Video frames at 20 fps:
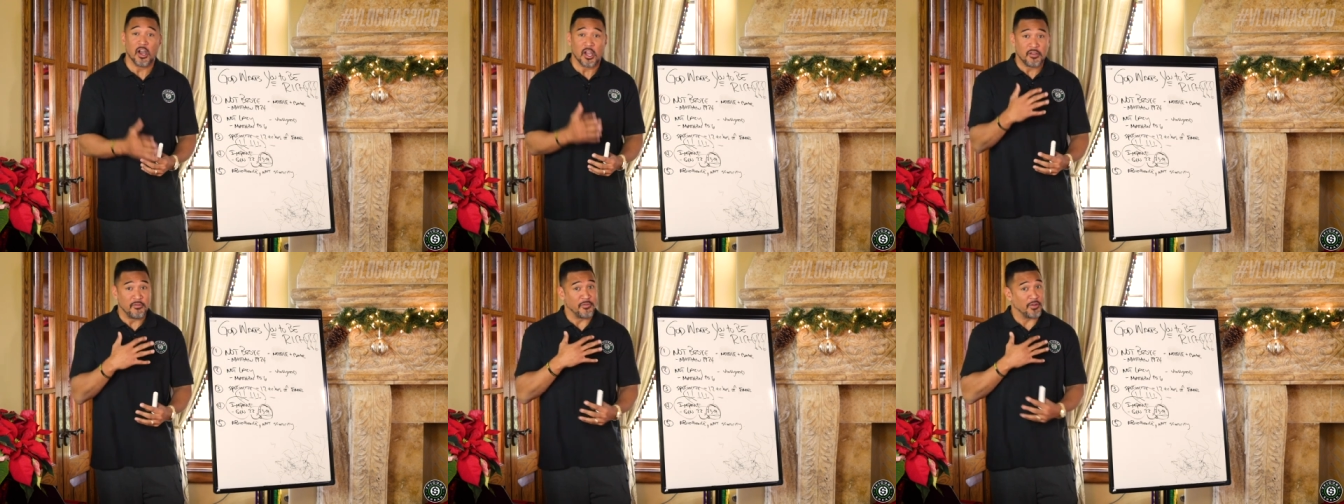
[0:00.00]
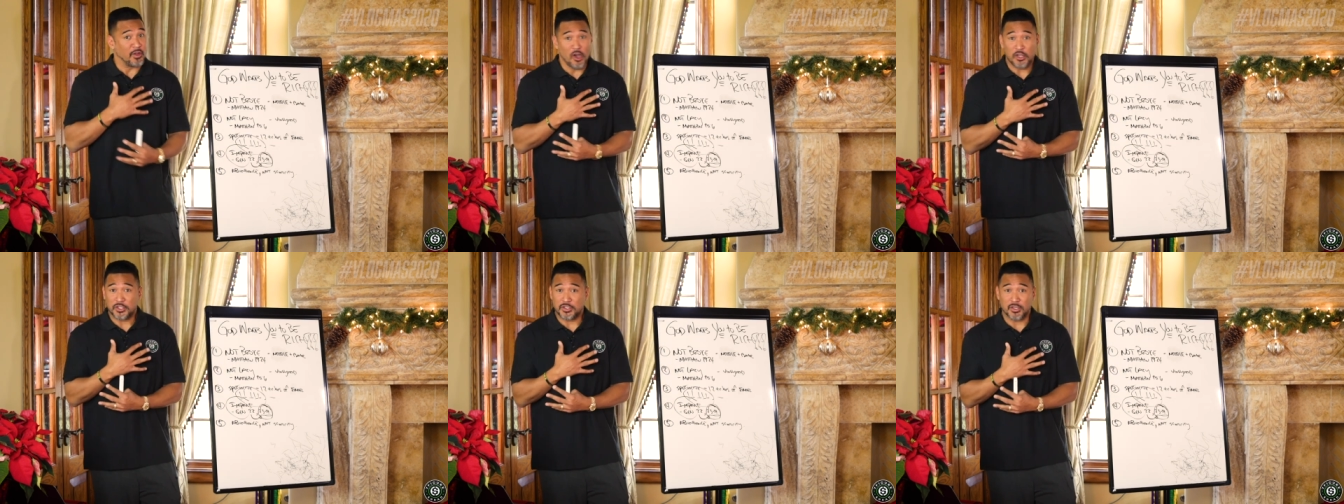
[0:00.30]
you
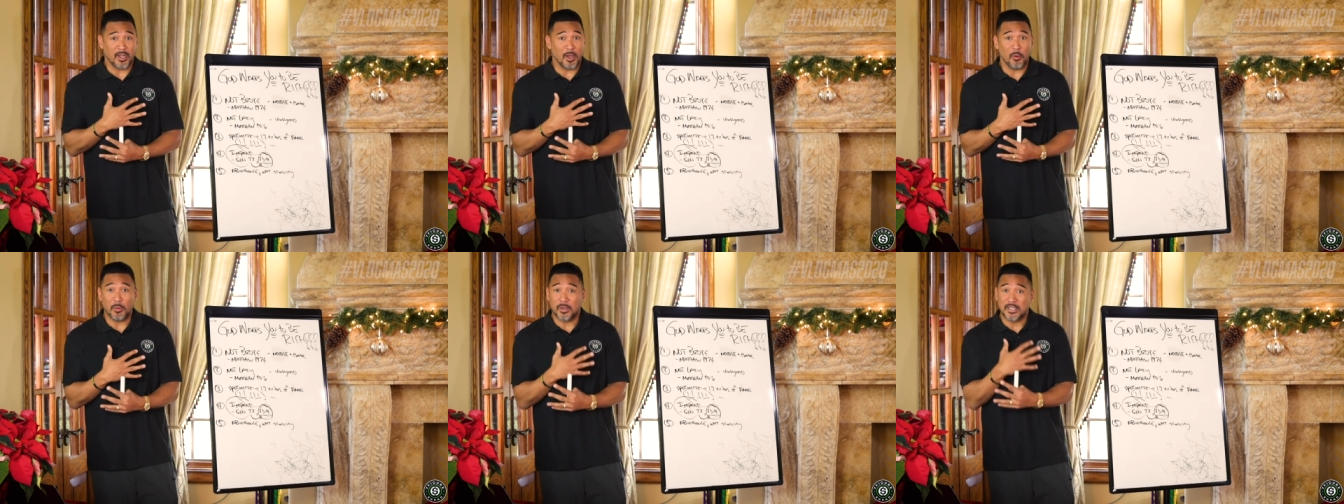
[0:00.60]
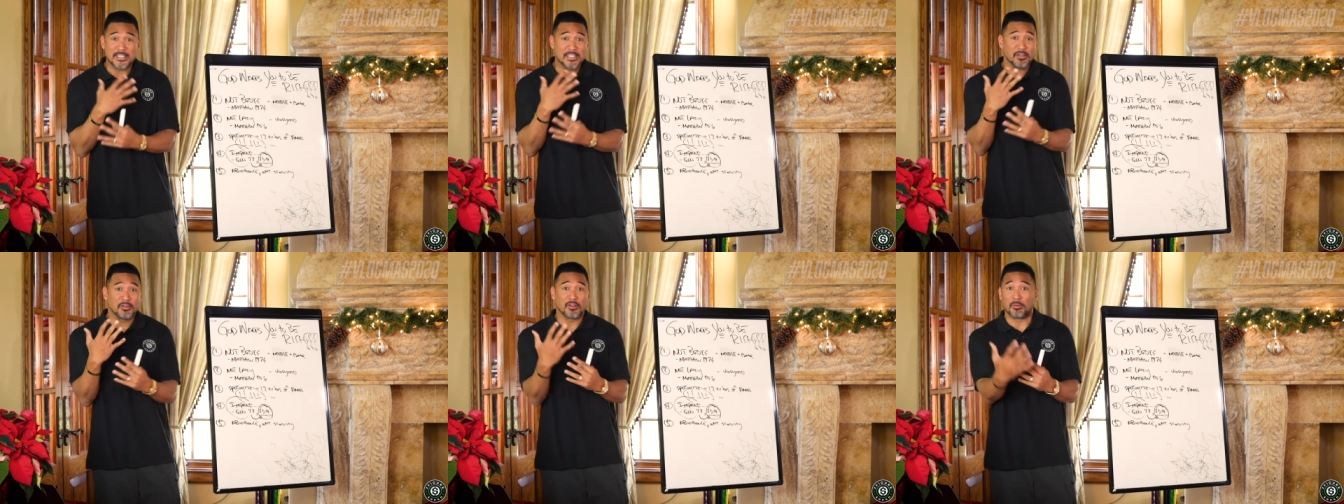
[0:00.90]
feel awesome. I
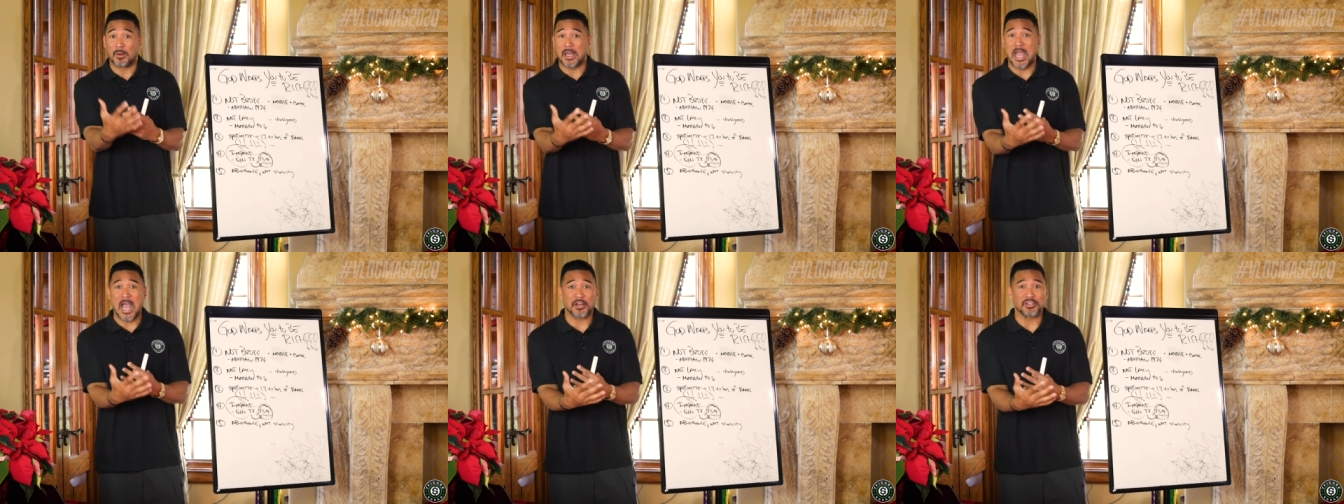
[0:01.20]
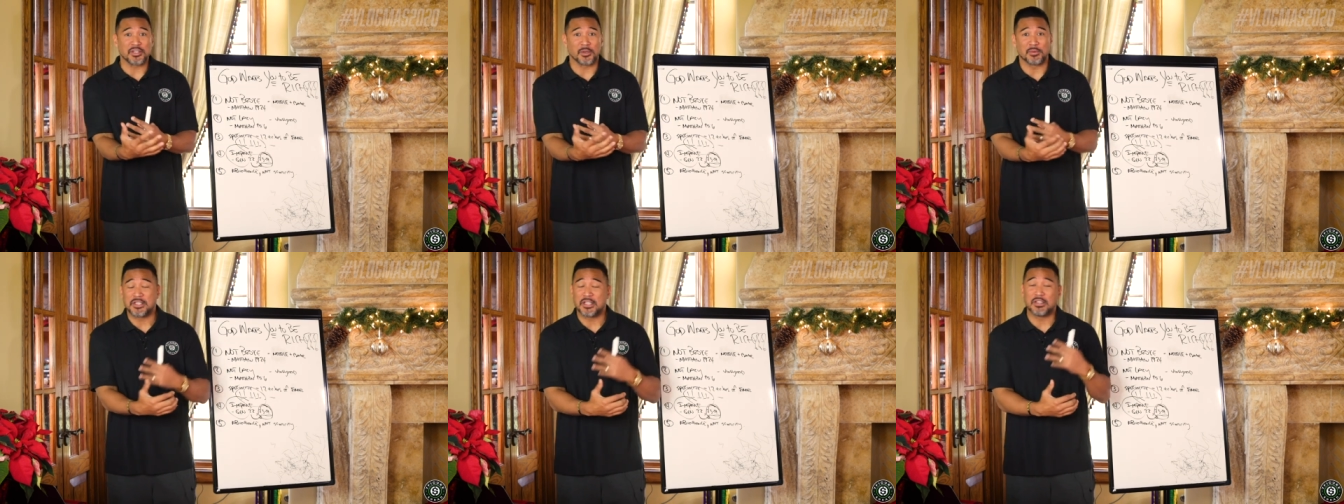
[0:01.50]
want to see the
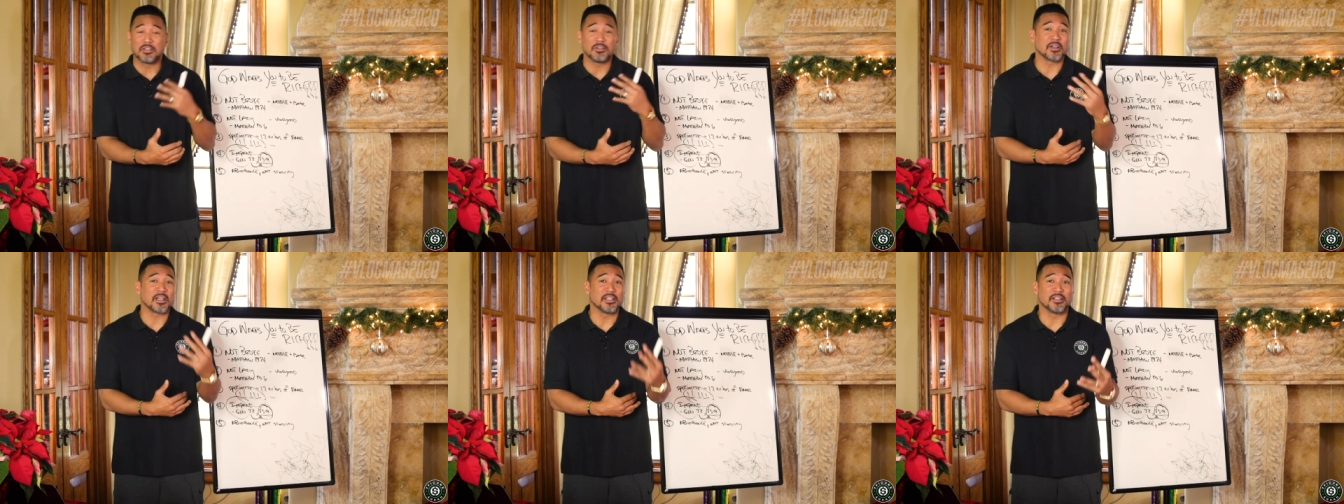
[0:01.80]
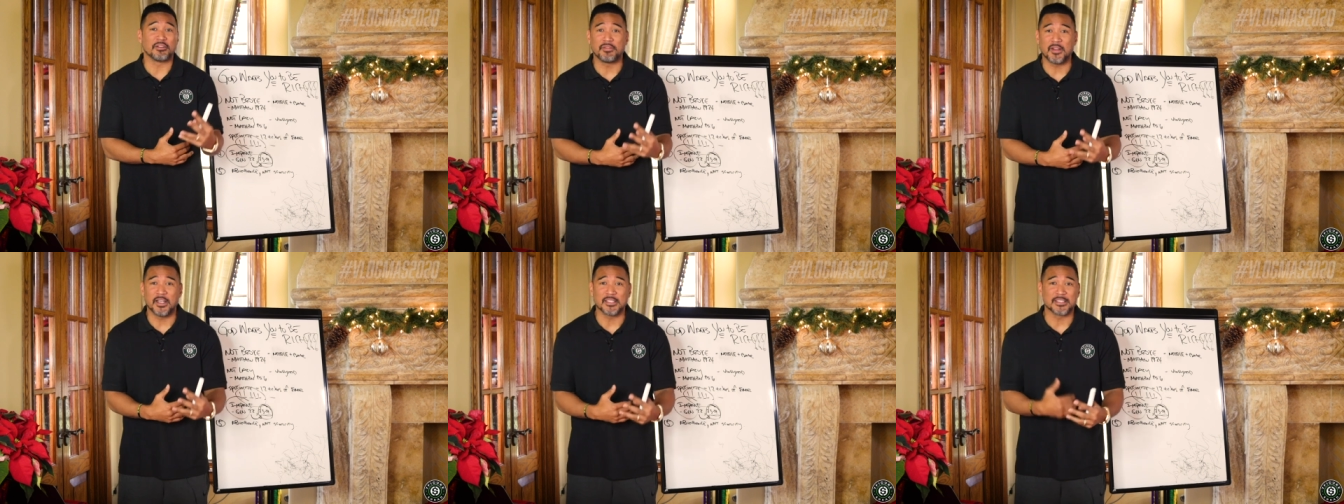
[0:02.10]
reaction. I want to see the
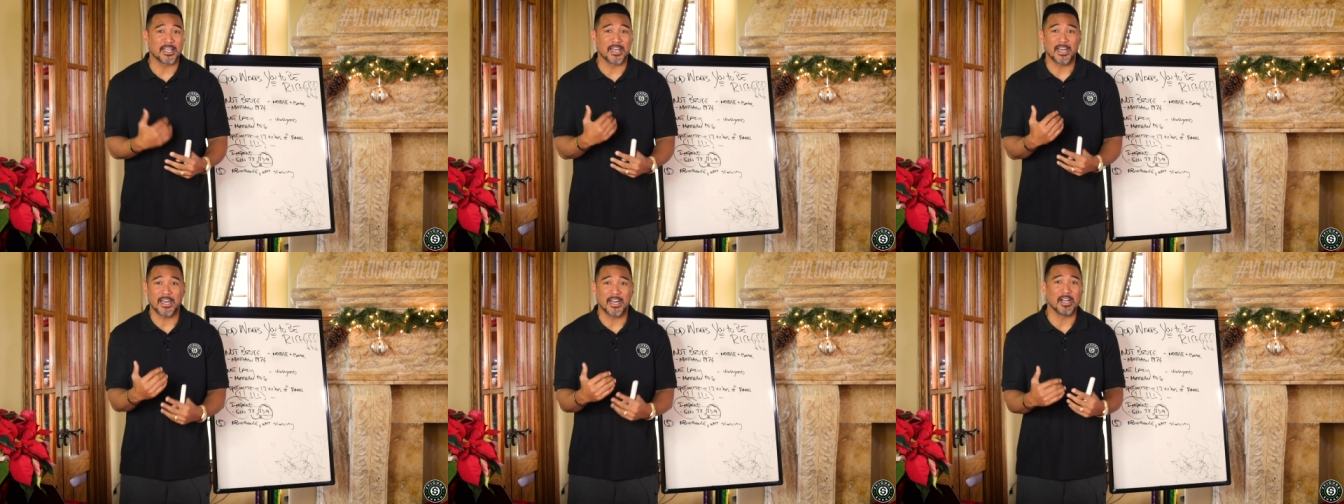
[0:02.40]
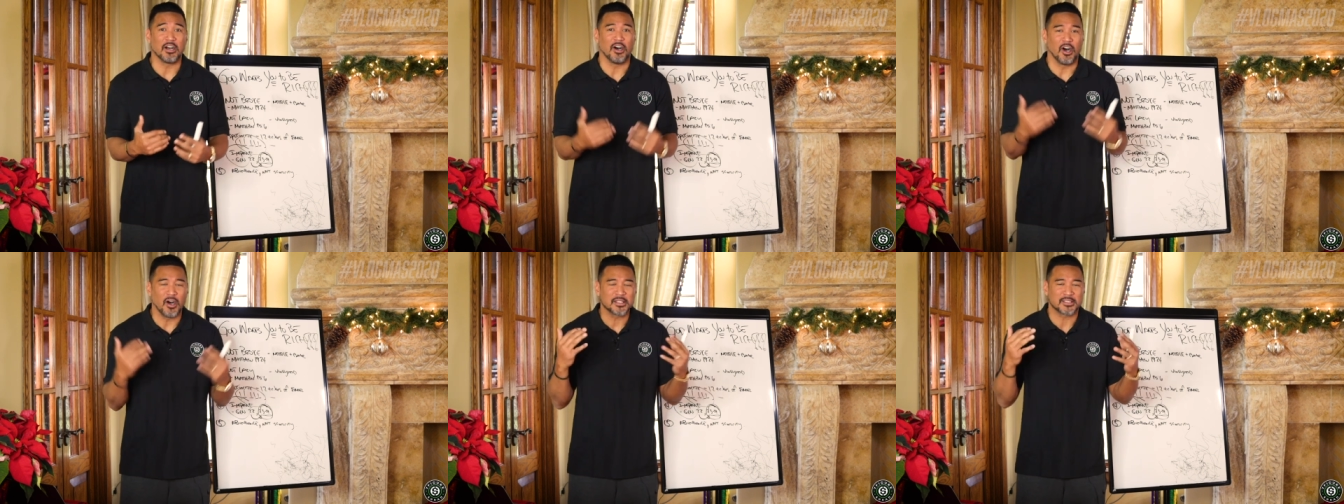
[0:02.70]
look on their face. Da,
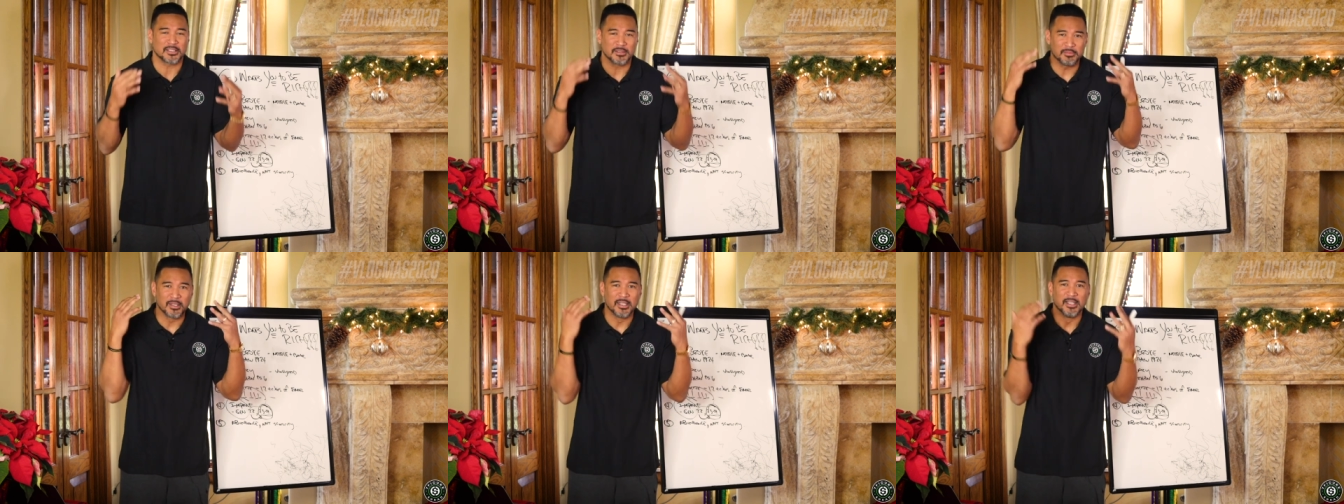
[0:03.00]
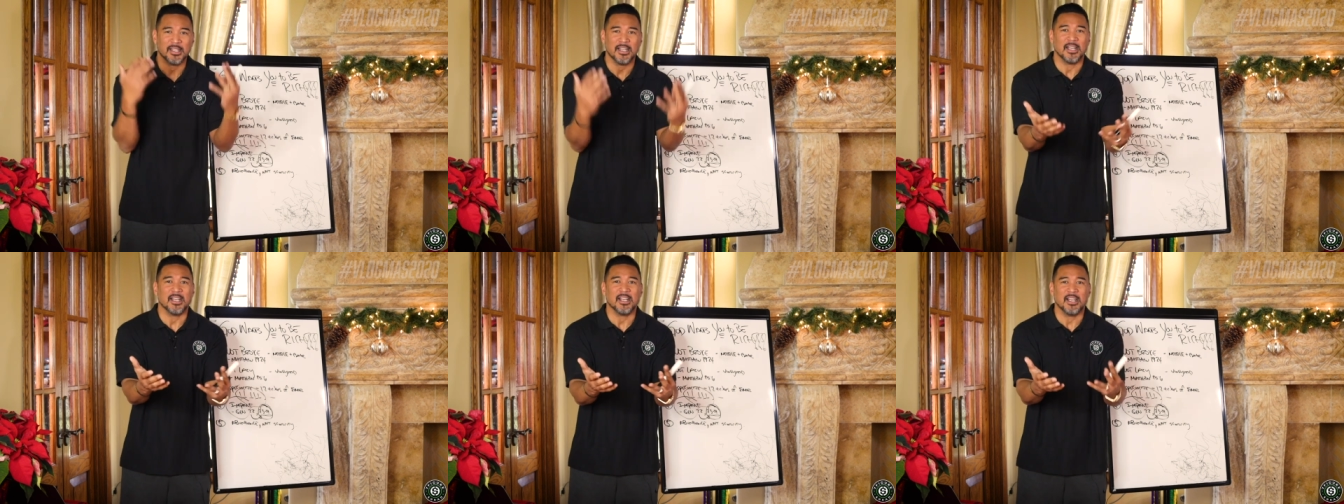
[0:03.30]
da, da,
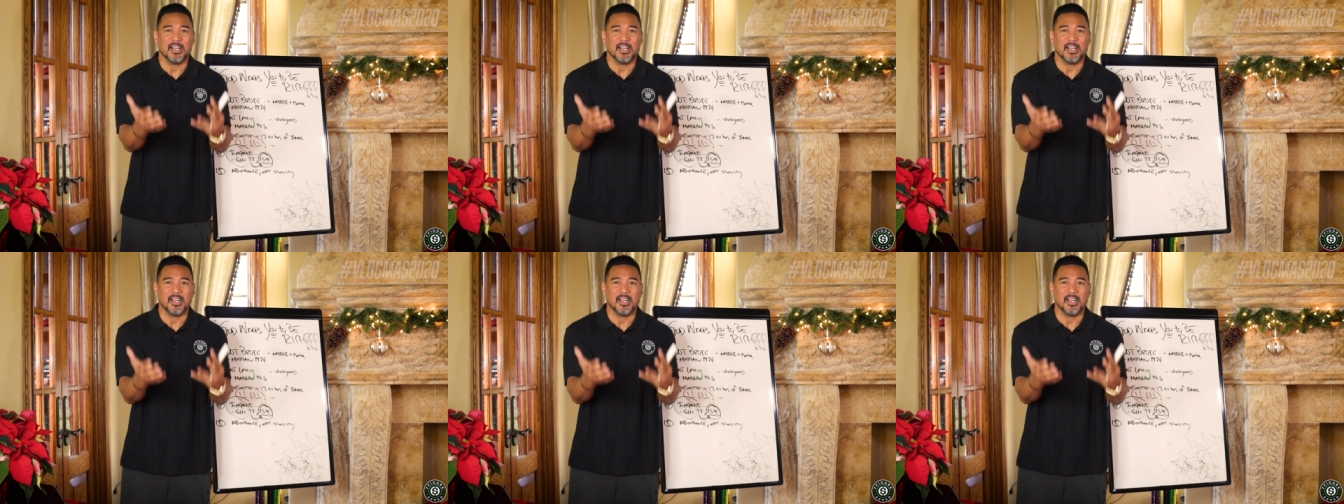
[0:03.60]
awesome.